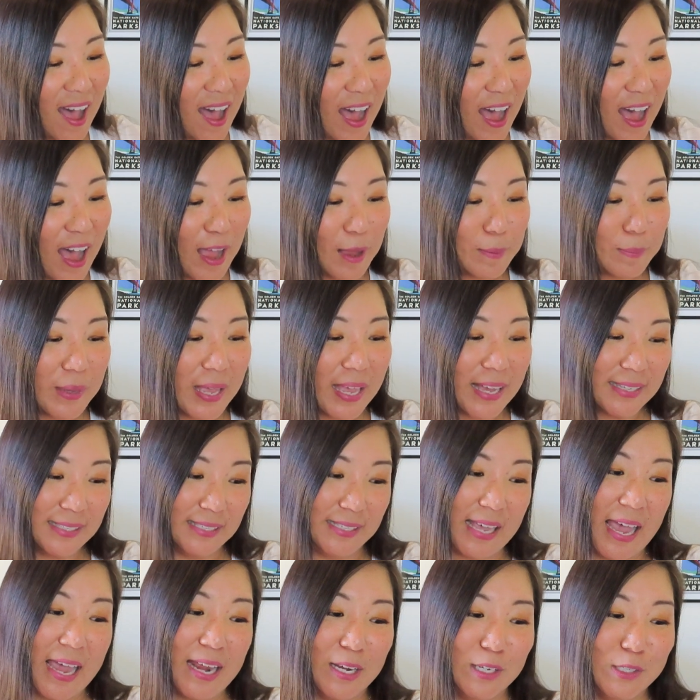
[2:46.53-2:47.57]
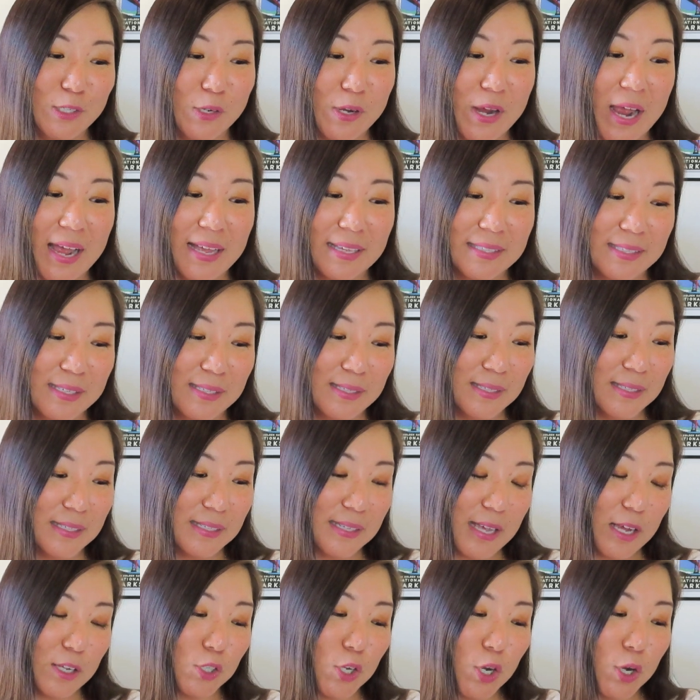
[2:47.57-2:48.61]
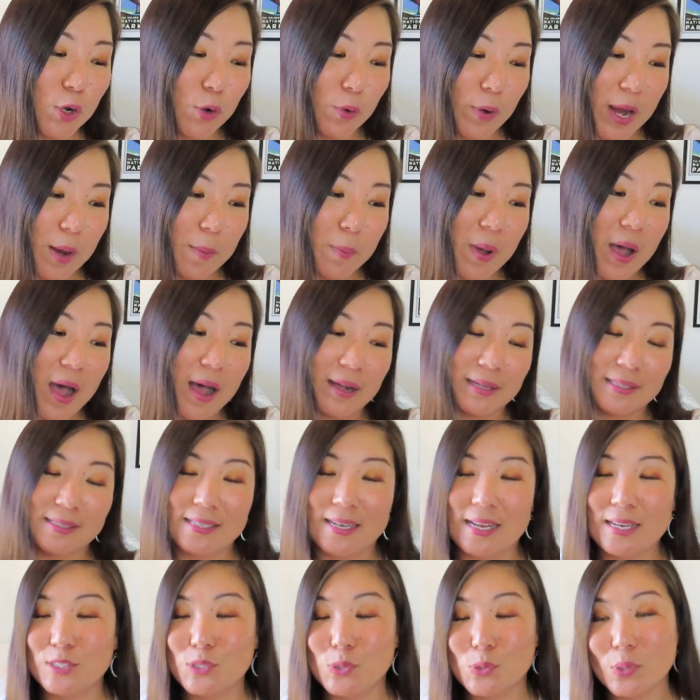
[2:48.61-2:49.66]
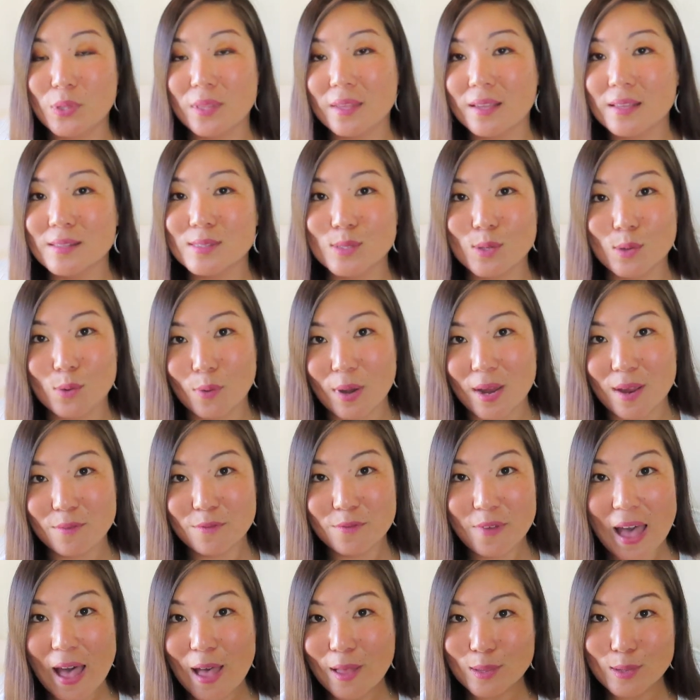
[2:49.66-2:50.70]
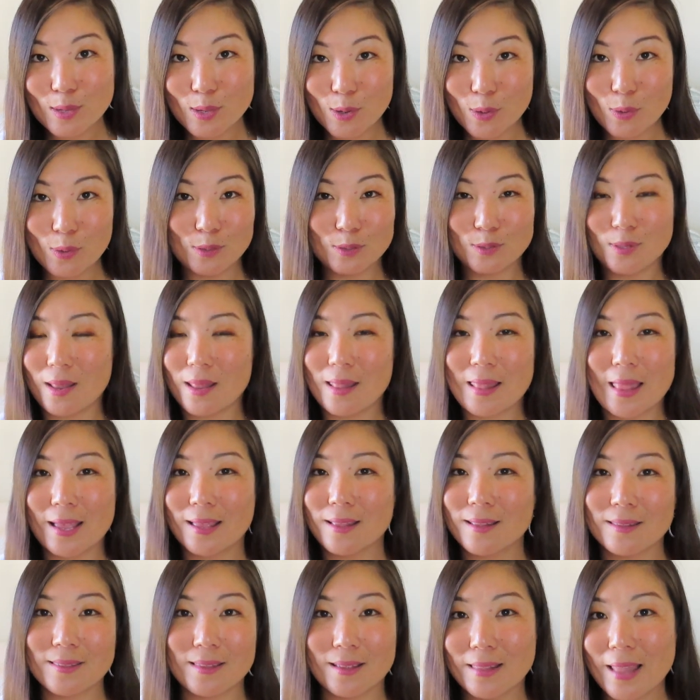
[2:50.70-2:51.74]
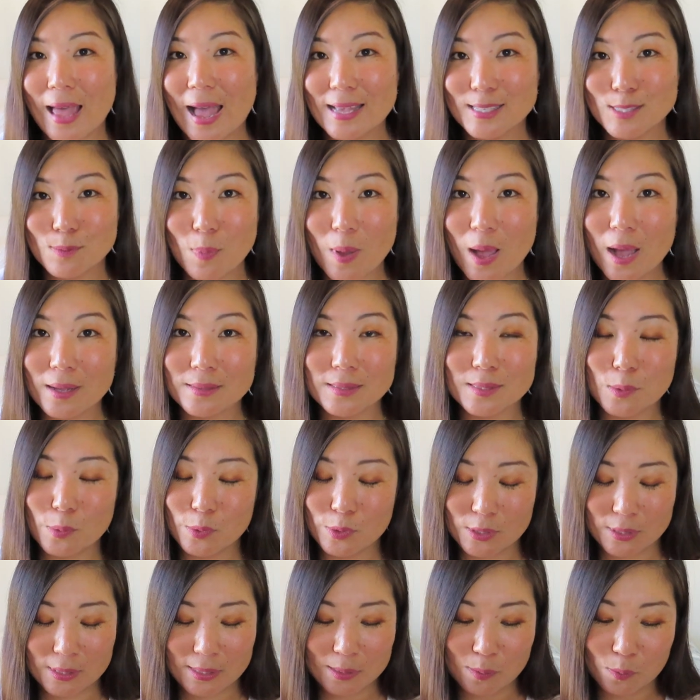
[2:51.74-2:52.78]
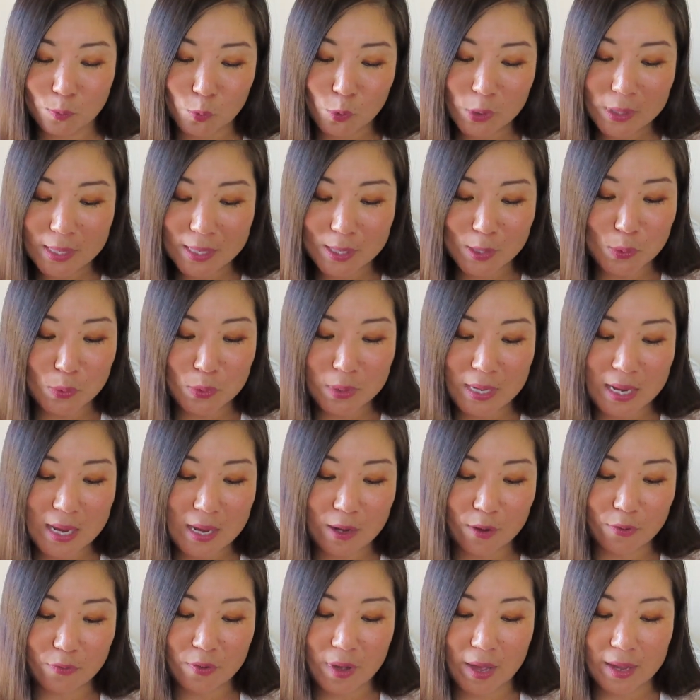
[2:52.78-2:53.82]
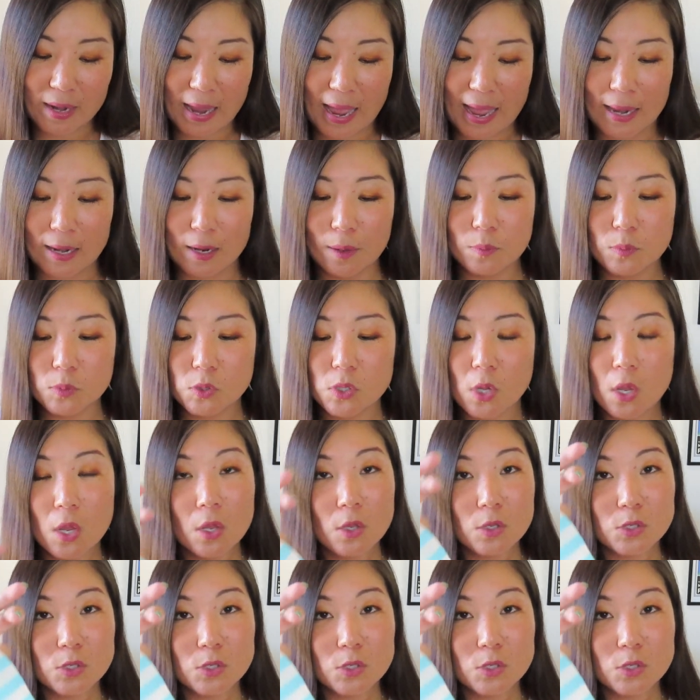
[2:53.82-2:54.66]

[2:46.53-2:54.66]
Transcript: I'm excited, you guys. This is such a great box and I do think it's a great value. And like the last box, there were just some really unique, fun items.